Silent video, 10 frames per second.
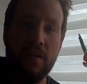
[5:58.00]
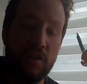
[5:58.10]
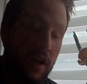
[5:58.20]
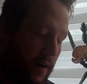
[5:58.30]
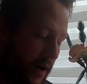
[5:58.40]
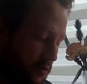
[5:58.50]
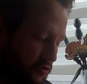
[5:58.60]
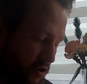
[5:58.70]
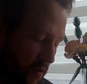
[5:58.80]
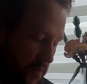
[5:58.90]
So I will
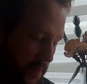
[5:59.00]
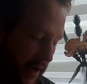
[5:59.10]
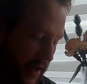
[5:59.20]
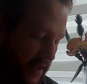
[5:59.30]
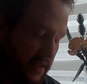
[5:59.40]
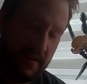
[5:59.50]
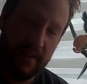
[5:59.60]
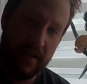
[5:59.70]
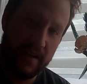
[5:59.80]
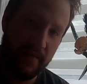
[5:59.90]
drop back into
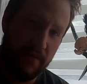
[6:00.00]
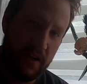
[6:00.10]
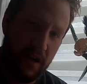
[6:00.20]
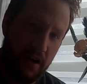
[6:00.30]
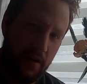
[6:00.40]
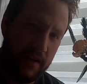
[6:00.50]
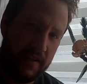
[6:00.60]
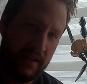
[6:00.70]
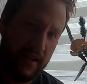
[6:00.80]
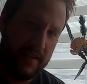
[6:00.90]
this video
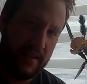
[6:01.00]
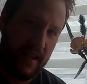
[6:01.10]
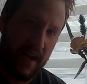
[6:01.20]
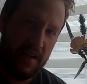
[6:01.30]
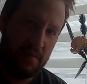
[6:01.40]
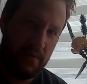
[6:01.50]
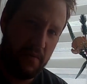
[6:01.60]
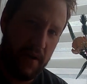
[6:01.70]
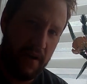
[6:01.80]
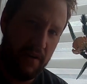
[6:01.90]
at a later date with
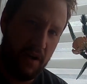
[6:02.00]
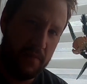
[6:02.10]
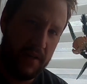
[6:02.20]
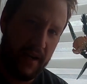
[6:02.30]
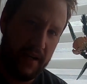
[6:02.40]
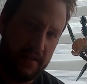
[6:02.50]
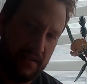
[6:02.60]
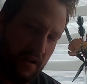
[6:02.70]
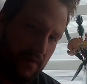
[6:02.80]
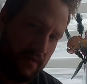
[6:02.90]
a bit of an update.
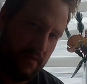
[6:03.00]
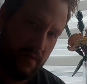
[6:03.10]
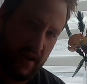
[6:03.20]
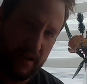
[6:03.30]
So the